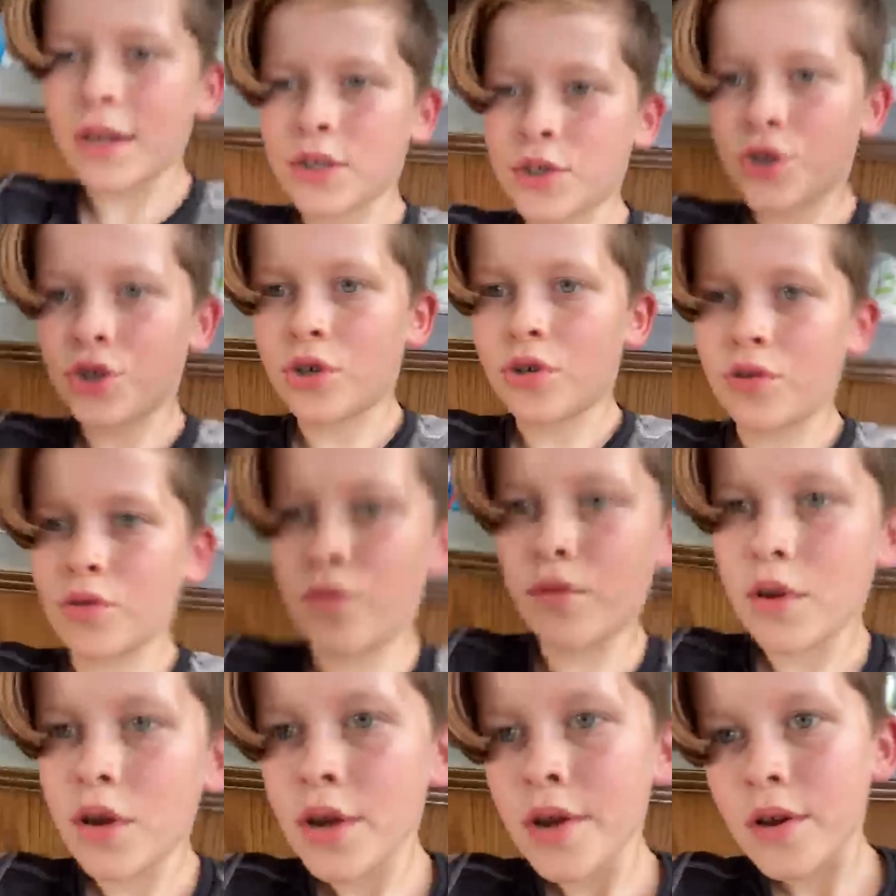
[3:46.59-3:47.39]

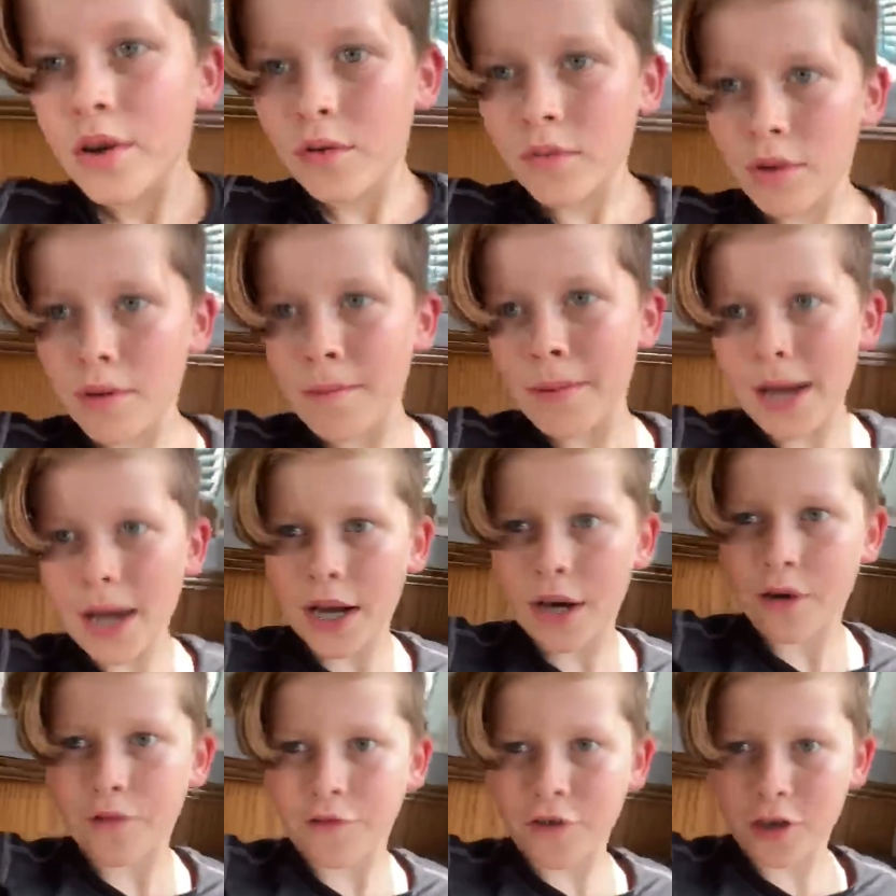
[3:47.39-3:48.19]
so we're
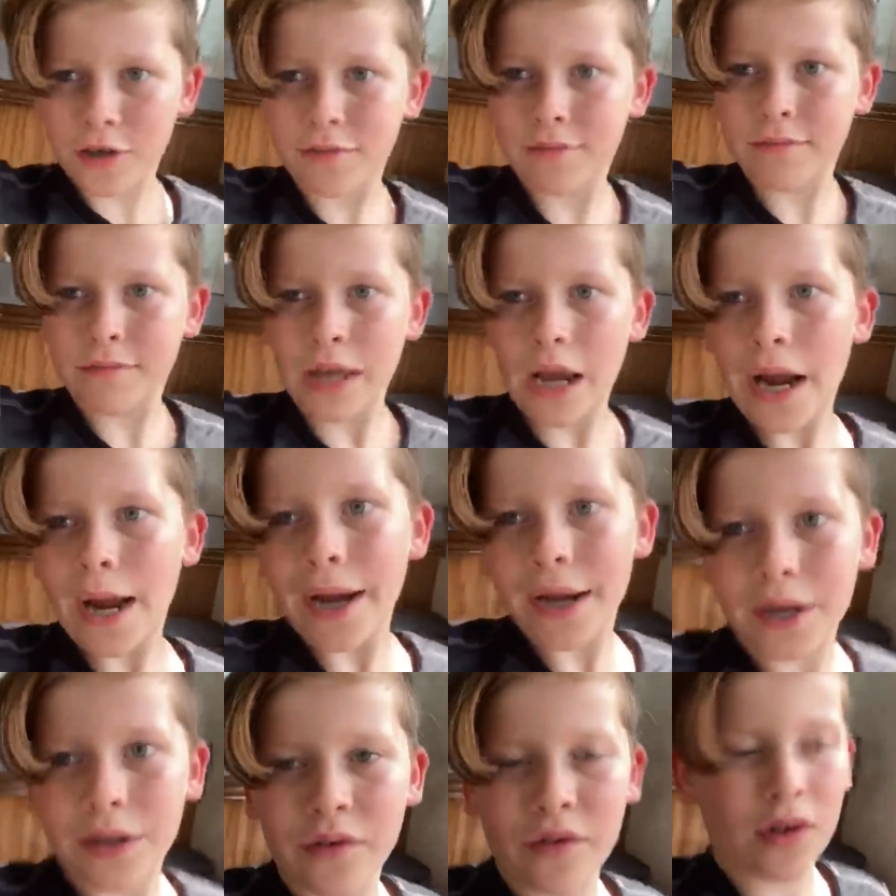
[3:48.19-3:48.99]
back from the
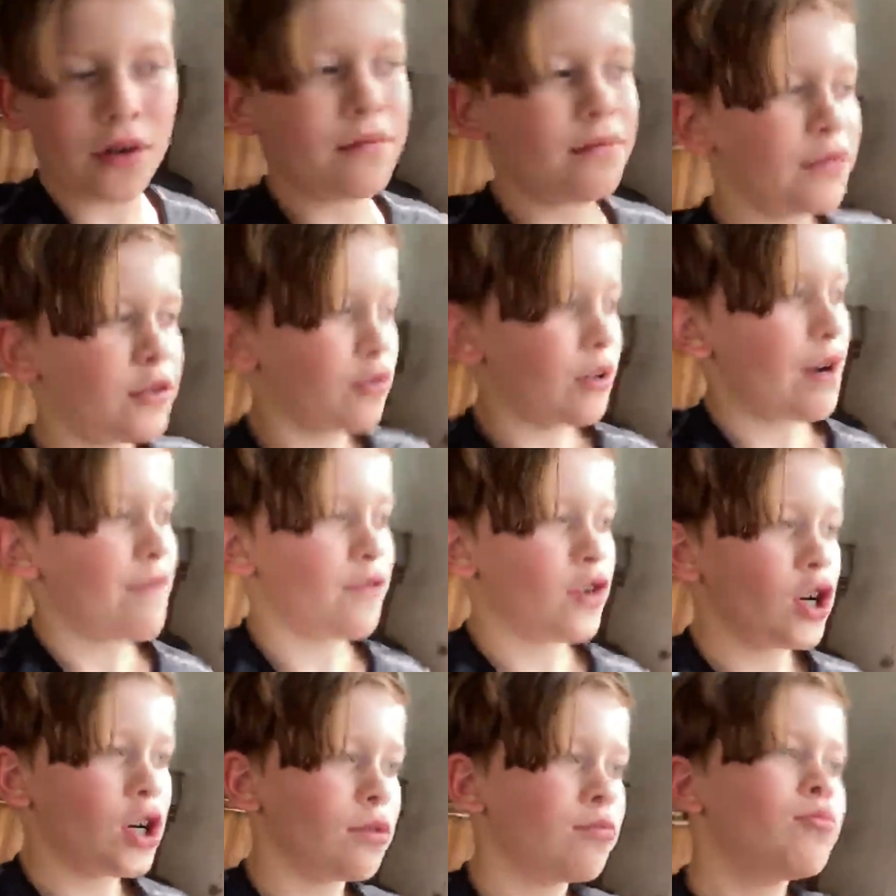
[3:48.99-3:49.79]
hike from the
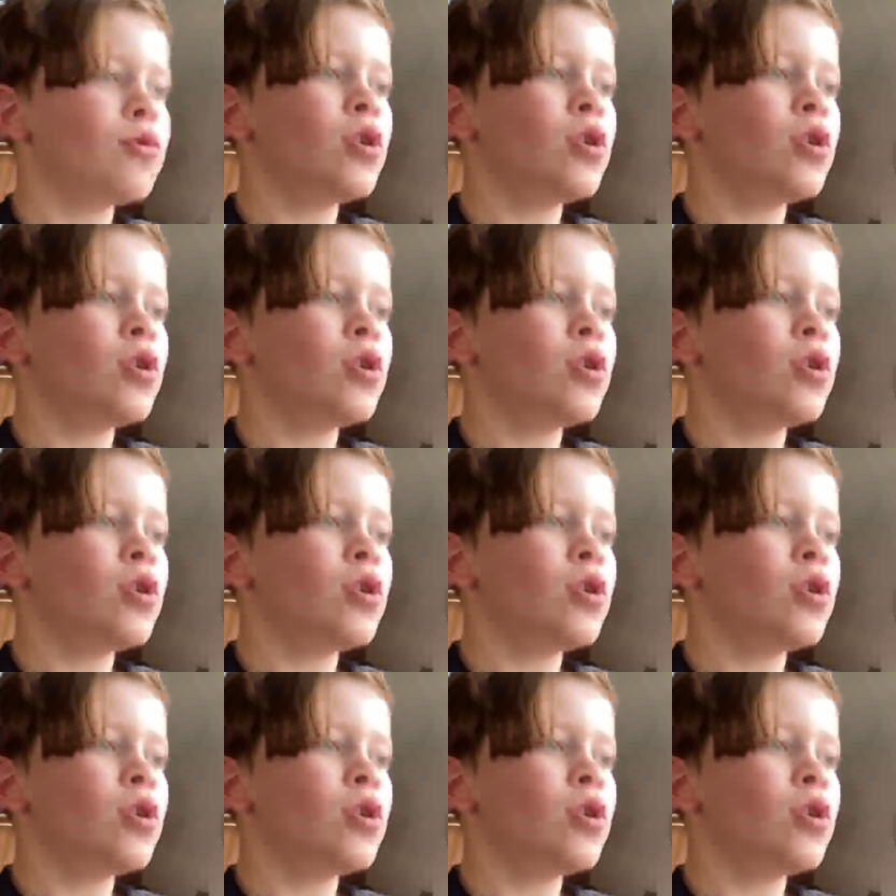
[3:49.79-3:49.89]
river.